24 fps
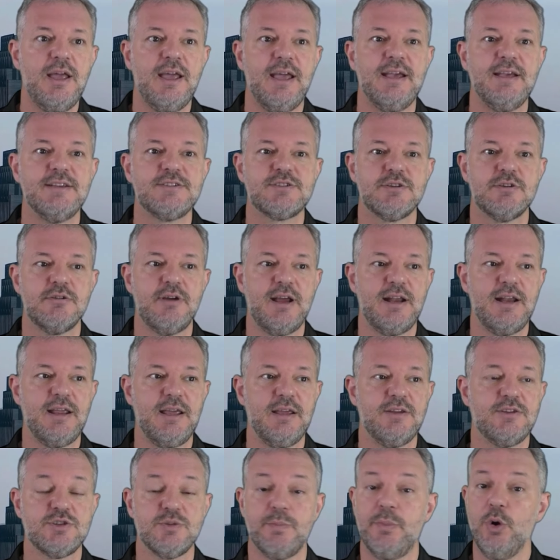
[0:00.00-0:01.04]
Is there
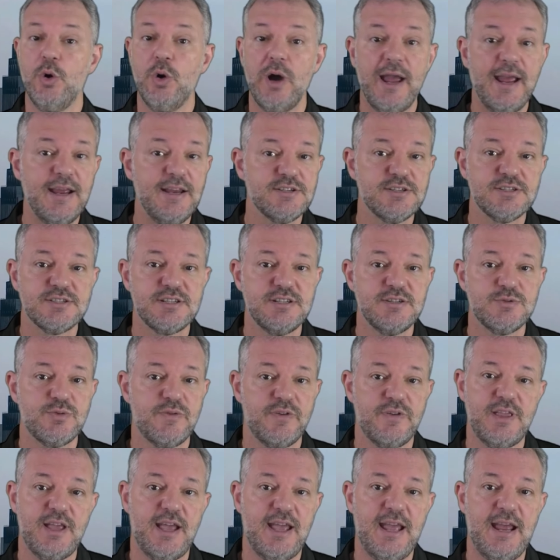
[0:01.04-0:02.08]
any support agencies
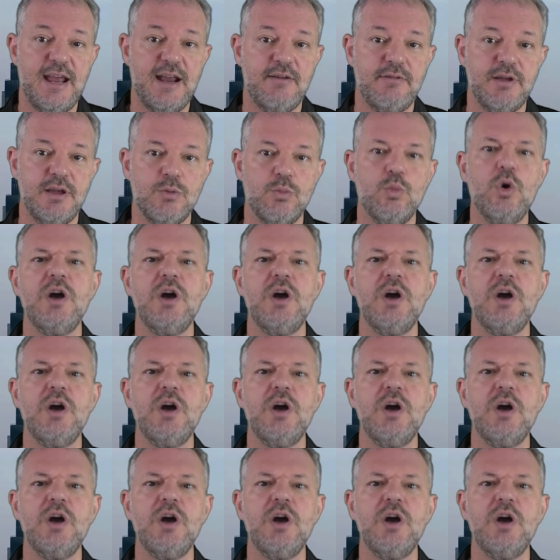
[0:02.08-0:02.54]
within that area?